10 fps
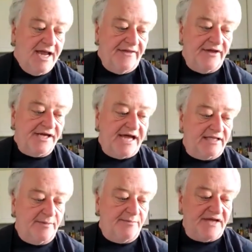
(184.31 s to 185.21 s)
And then you
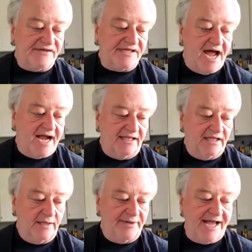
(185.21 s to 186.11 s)
got the beef stock, a
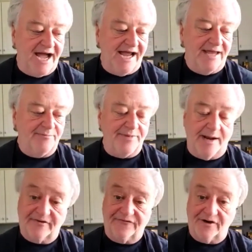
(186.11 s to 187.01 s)
little bit of cayenne
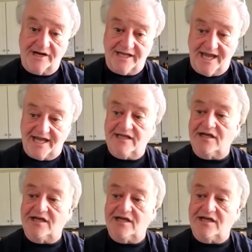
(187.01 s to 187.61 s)
pepper for a kick.